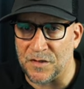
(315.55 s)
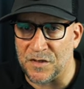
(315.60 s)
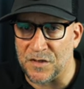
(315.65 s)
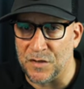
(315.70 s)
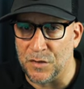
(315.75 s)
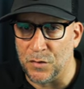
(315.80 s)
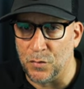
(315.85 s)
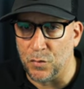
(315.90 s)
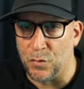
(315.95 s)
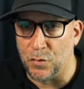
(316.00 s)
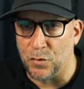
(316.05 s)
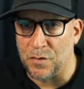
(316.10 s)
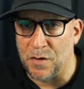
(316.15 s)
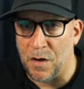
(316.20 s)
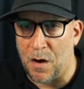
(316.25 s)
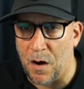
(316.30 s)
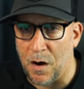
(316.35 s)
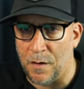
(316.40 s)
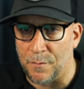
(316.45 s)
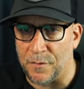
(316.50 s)
to
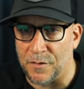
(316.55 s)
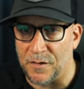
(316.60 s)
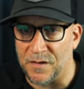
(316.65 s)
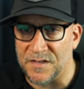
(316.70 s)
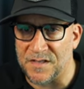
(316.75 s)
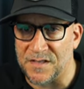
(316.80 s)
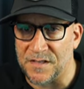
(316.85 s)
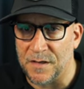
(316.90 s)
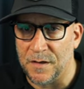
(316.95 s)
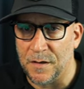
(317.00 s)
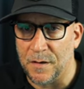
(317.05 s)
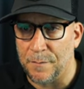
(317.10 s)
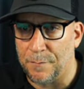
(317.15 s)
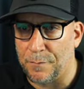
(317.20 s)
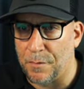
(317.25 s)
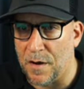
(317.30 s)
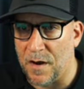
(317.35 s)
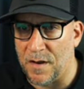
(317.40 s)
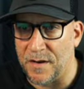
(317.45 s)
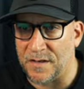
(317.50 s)
WooCommerce
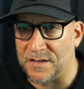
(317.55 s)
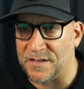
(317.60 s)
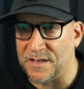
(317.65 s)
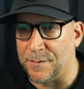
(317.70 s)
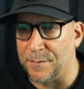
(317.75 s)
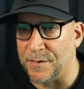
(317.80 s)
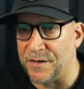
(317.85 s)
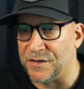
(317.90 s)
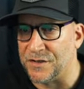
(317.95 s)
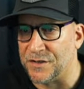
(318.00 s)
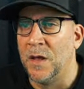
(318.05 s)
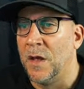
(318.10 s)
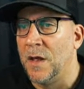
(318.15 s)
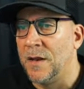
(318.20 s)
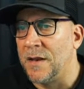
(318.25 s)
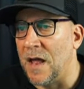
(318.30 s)
product image.